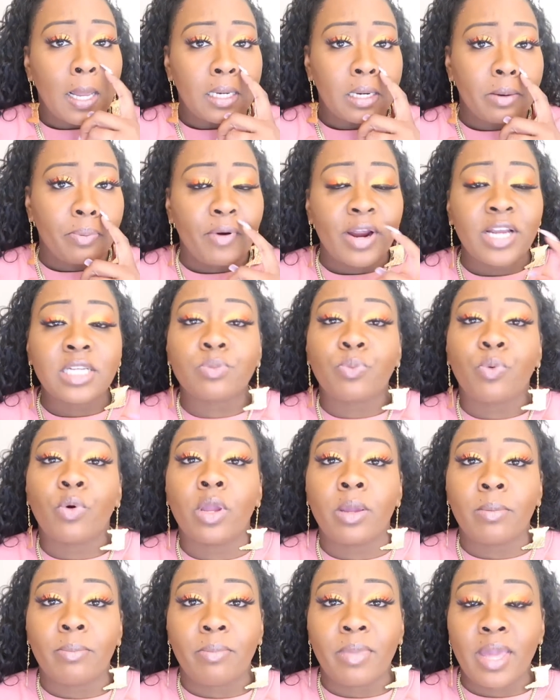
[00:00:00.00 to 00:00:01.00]
The price
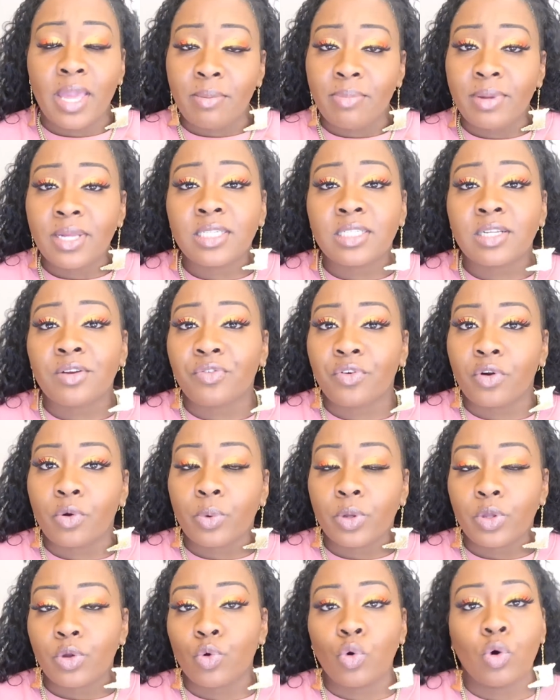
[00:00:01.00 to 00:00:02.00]
point may be different
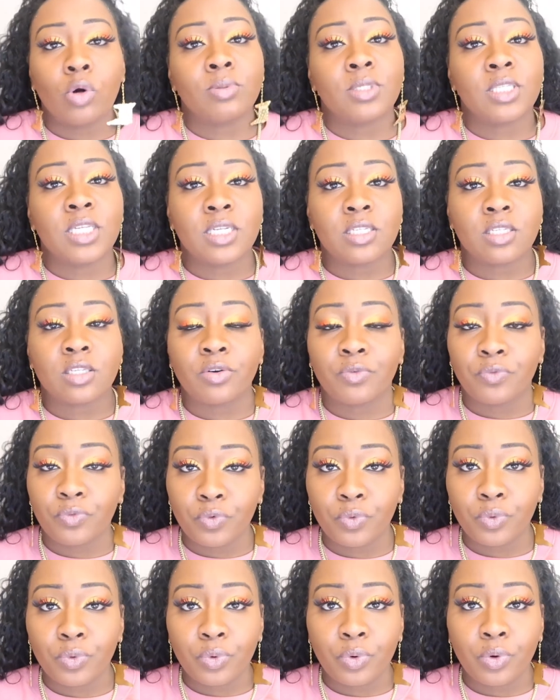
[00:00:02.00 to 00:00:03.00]
when you go upstairs to the
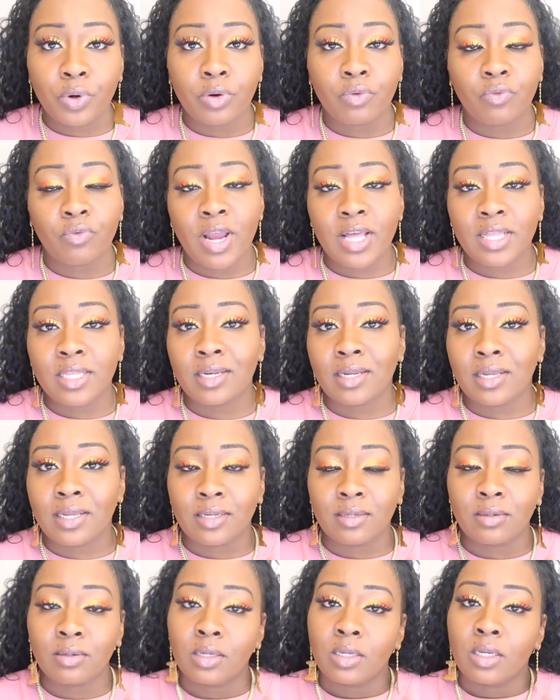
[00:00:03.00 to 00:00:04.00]
food court rather than